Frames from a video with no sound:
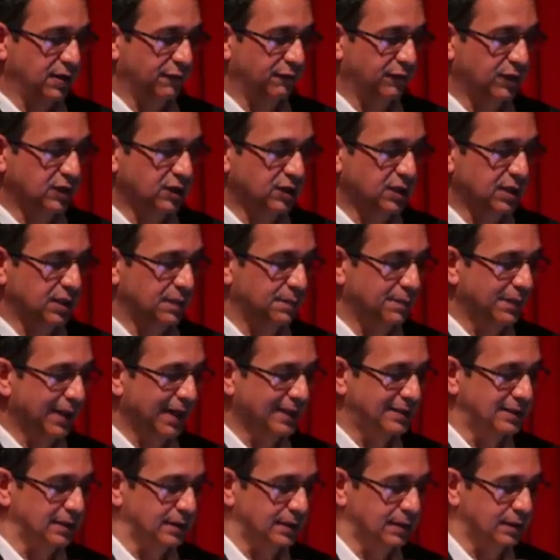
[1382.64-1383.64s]
difference in
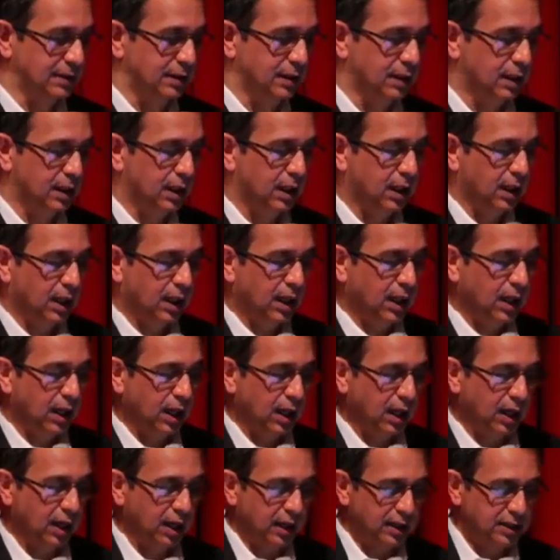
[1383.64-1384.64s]
pattern.
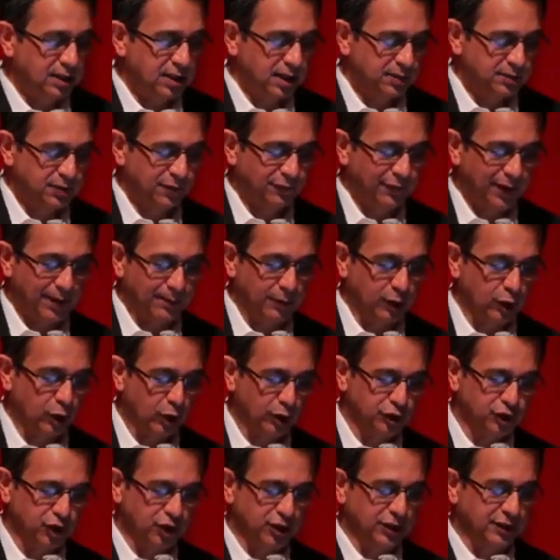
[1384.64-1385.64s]
In terms of
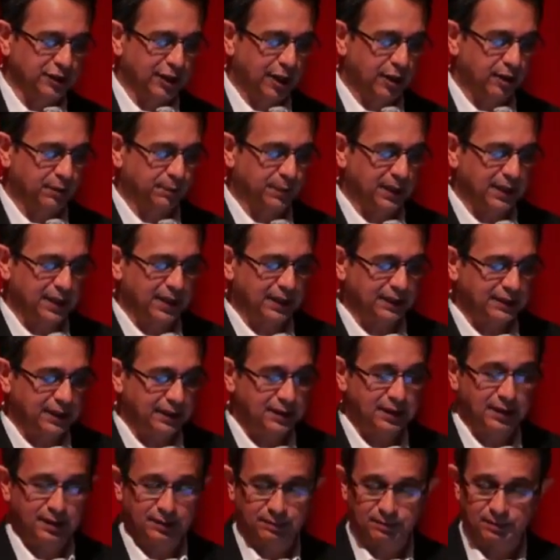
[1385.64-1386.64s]
pharmacological therapy, I
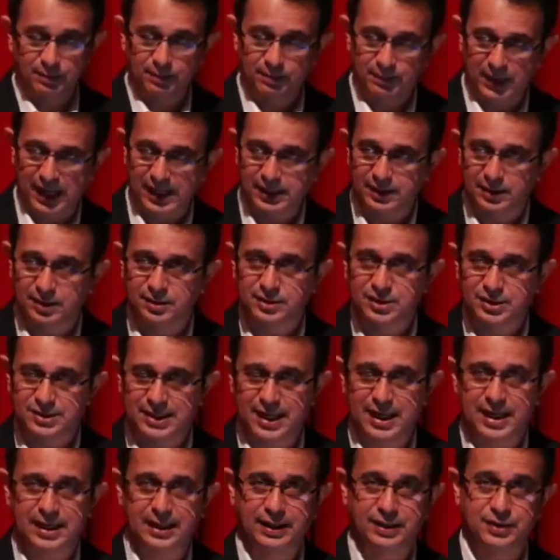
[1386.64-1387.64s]
think the
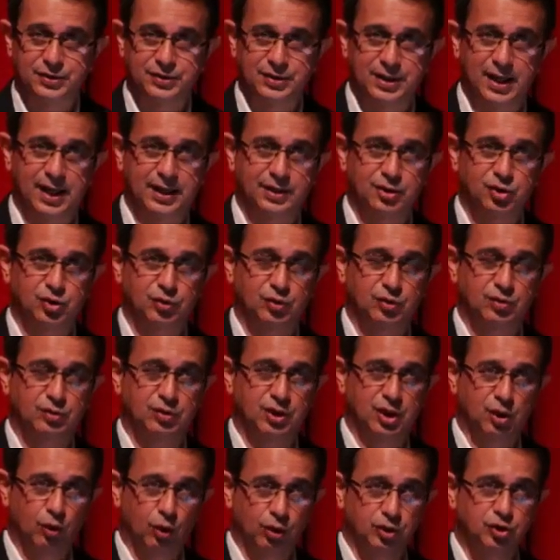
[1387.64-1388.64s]
mainstay is that you've
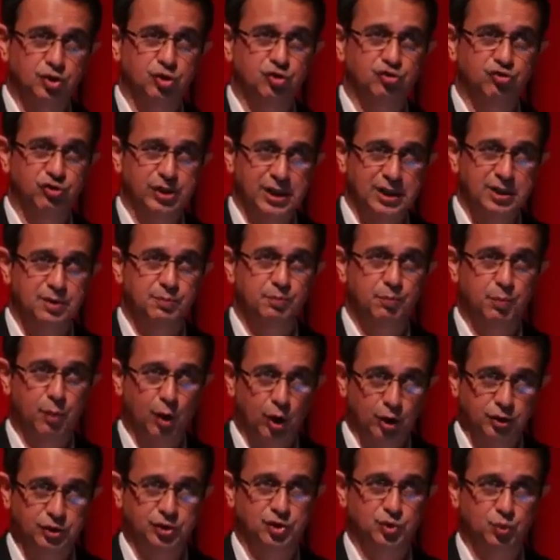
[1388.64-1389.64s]
got to treat
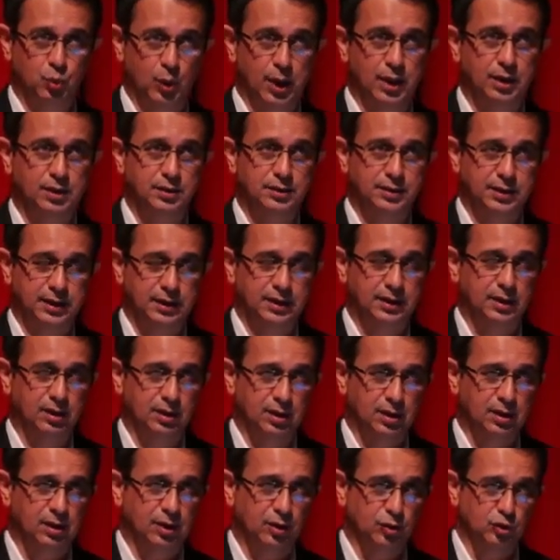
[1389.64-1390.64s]
POTS well. The
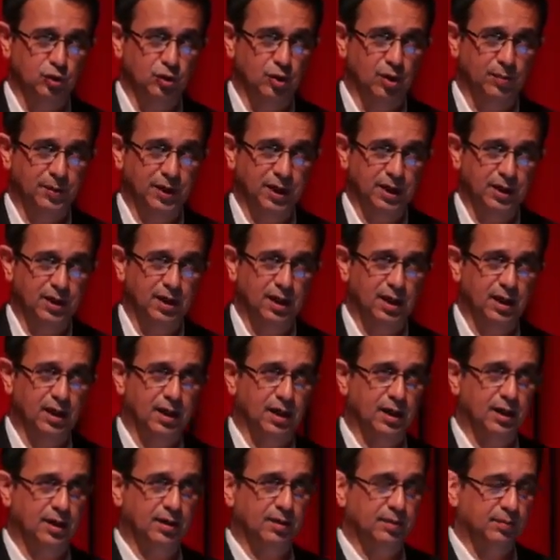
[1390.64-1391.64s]
autonomic
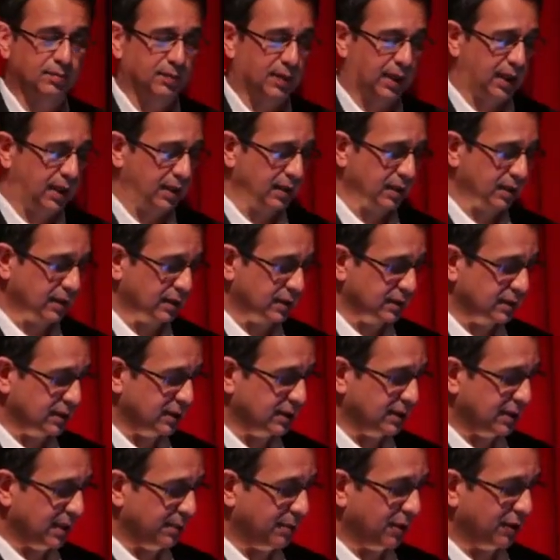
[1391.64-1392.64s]
and
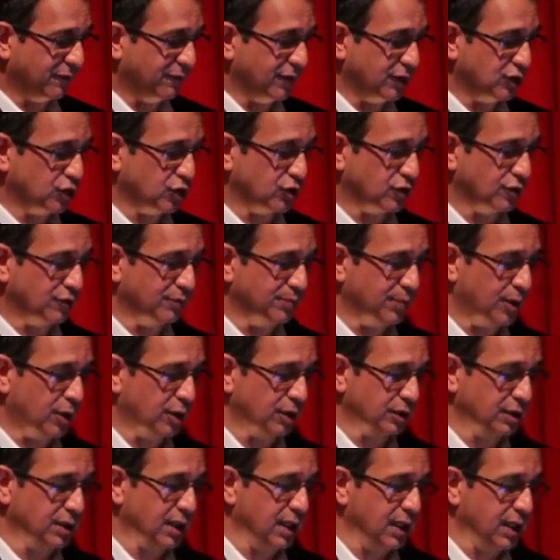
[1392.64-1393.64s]
systemic features of
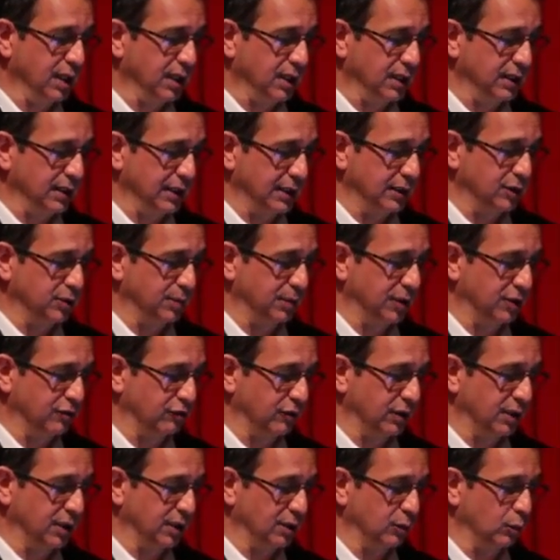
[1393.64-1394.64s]
POT need to be
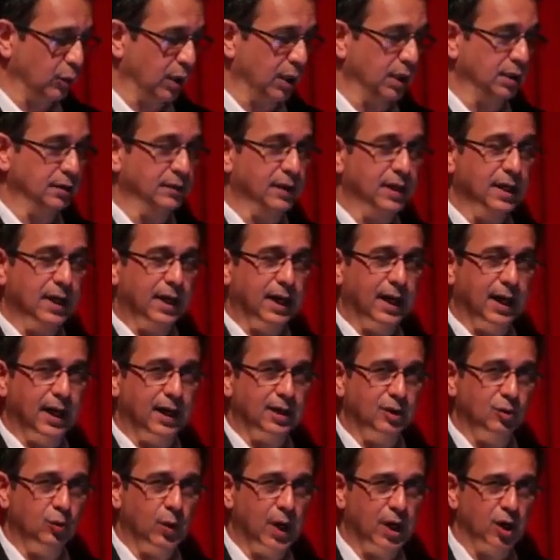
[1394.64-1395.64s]
treated well.
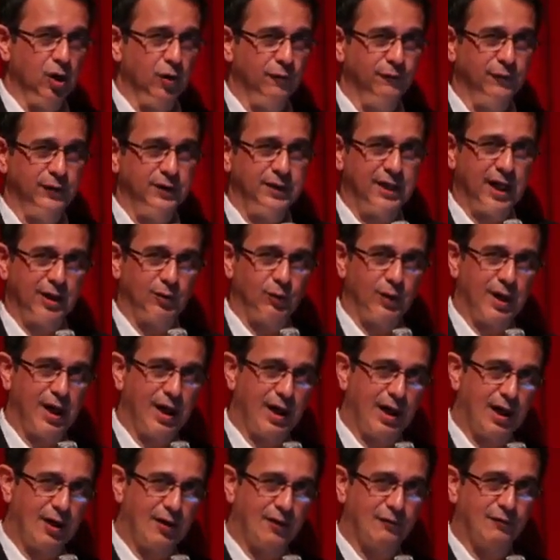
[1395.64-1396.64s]
And quite often that will
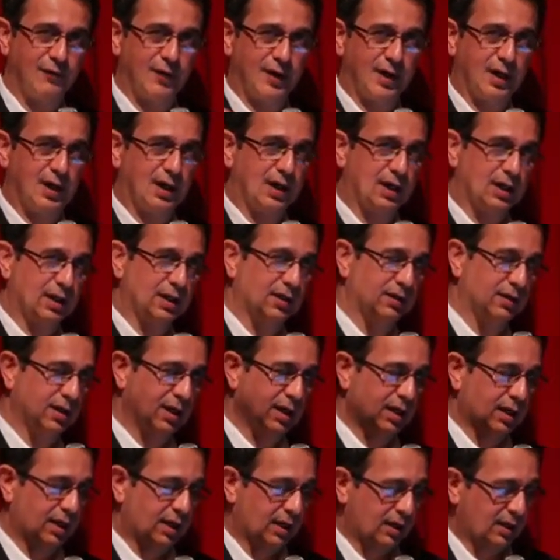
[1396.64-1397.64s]
have
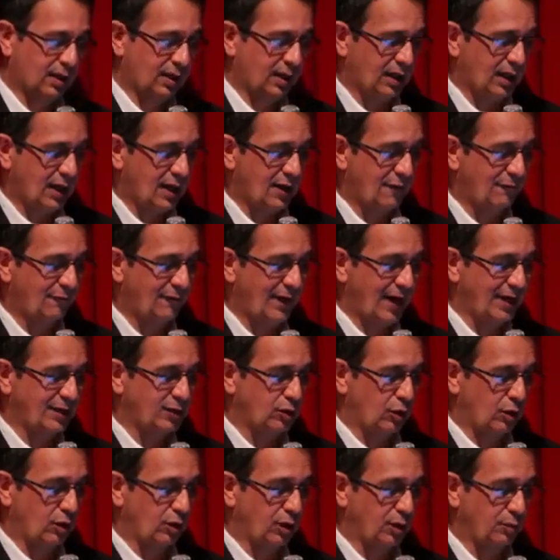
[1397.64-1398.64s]
an
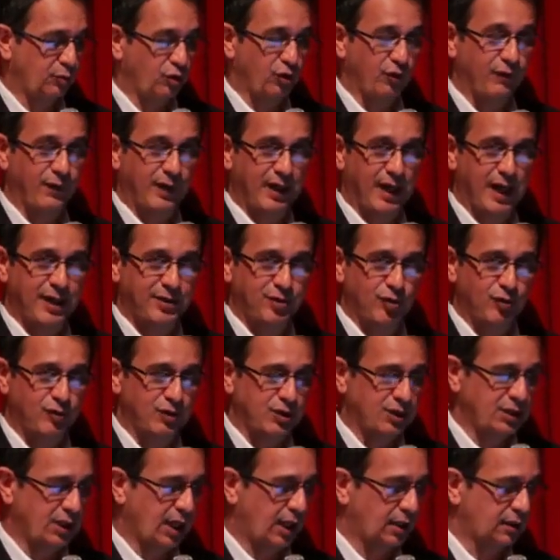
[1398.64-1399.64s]
effect on improving
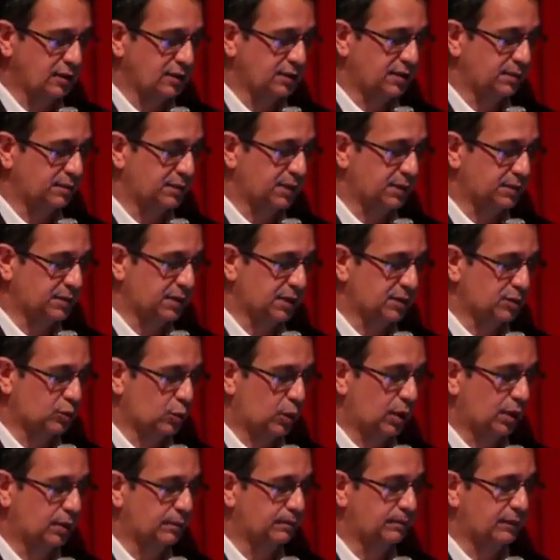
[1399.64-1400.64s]
gastrointestinal symptoms as
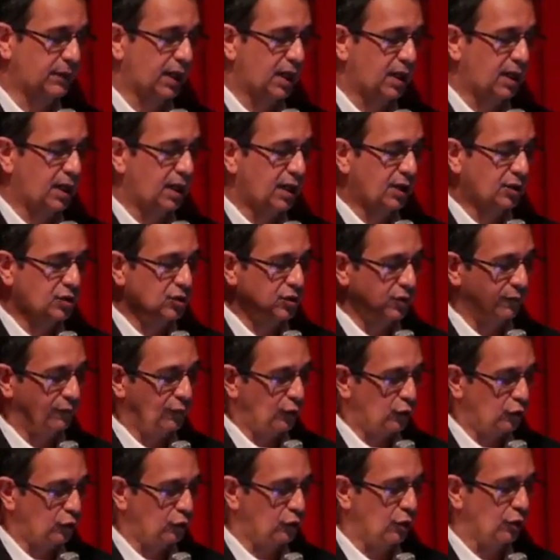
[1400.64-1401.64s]
well. So
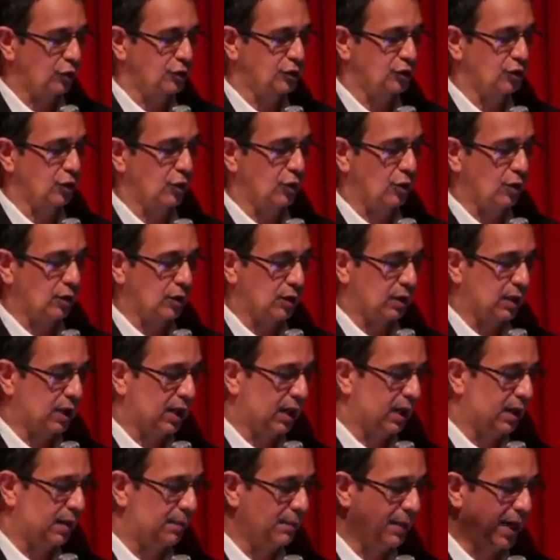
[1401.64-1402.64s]
fludrocortisone,
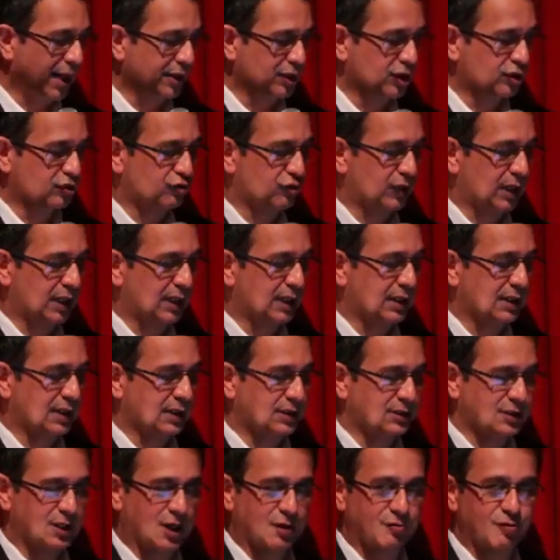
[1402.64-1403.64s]
midodrine,
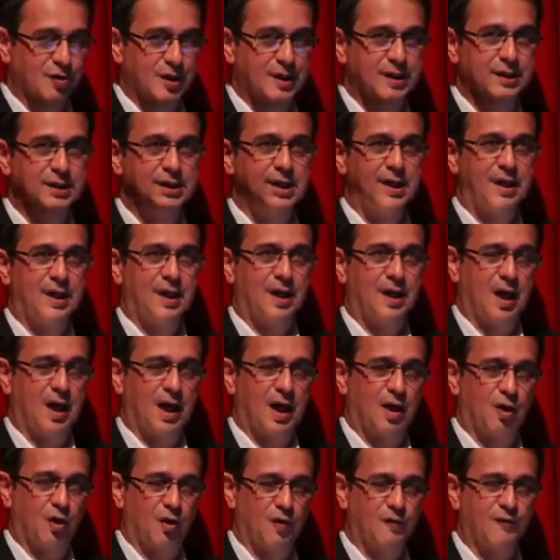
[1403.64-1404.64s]
etc.
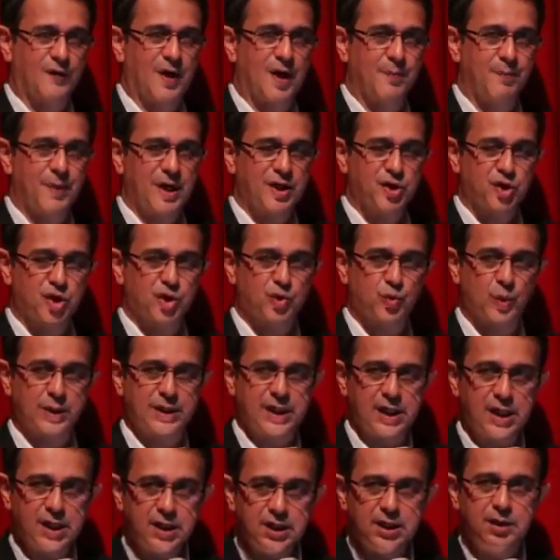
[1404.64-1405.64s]
A lot of our patients
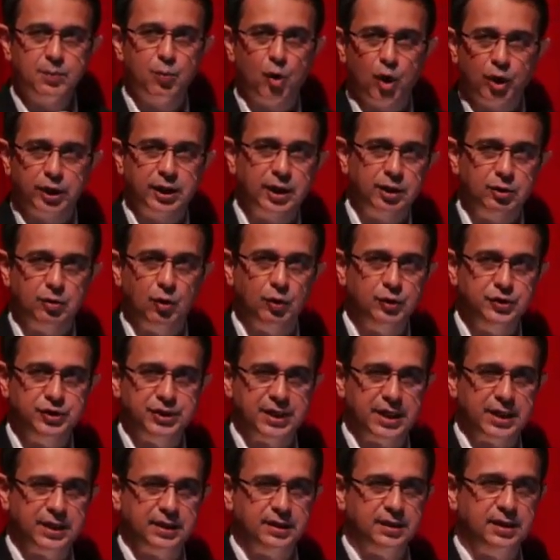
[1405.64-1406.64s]
with early morning
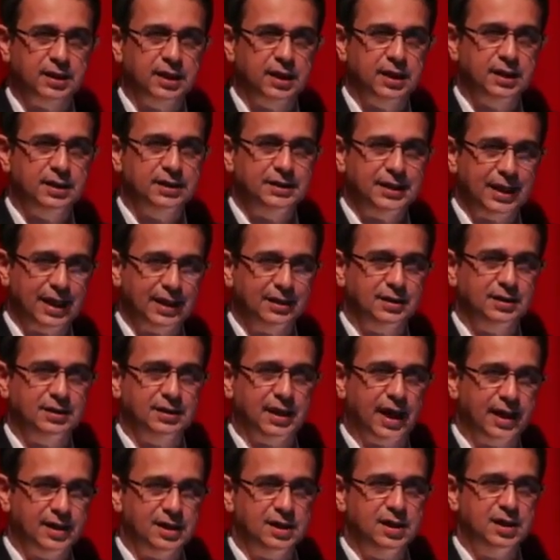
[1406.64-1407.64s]
nausea,
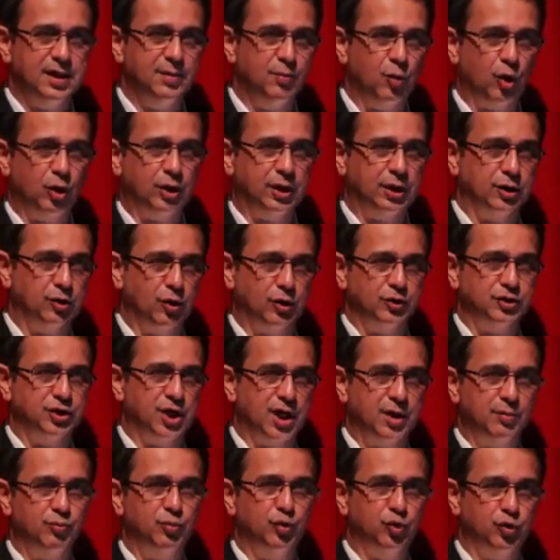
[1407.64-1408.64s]
that early morning
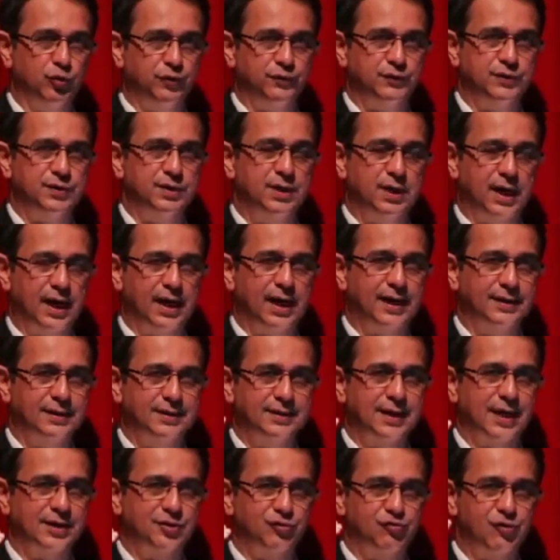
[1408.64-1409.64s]
nausea improves. And I
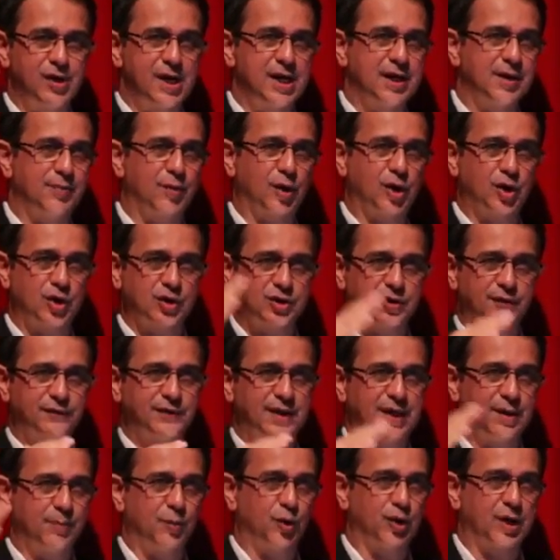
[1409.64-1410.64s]
think that's really because of
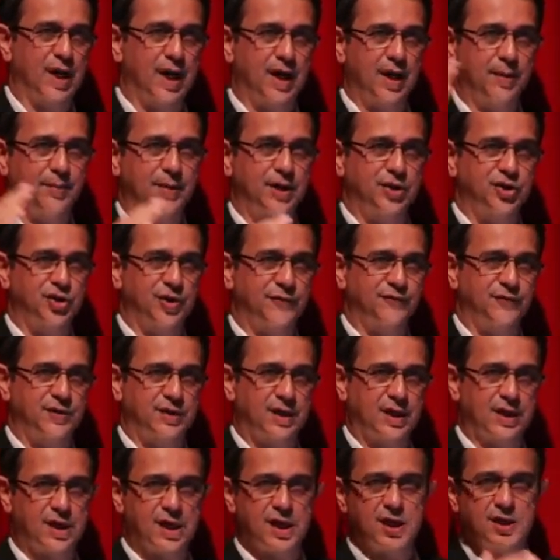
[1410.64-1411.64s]
the hemodynamic shifts
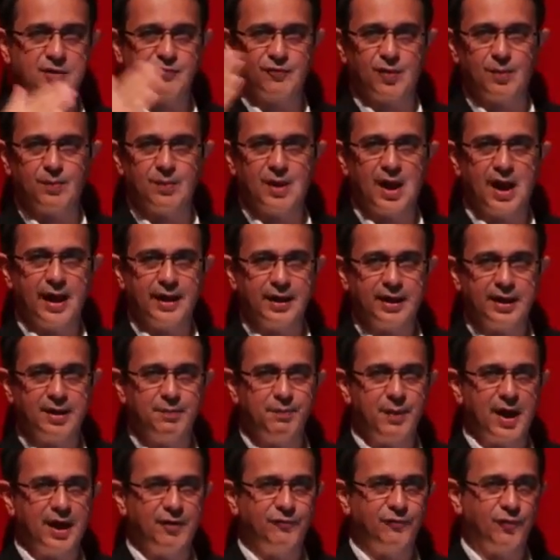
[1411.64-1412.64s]
that occurs from lying
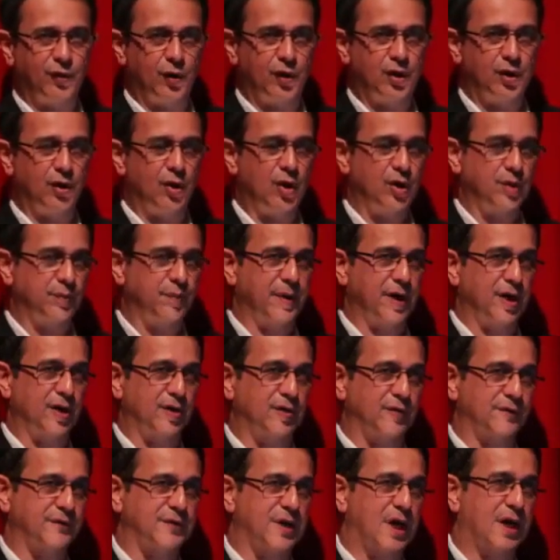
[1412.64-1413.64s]
in bed for a long
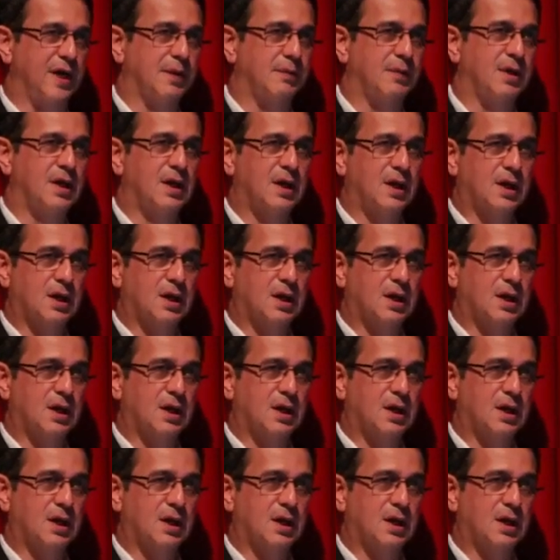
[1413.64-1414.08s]
period of time.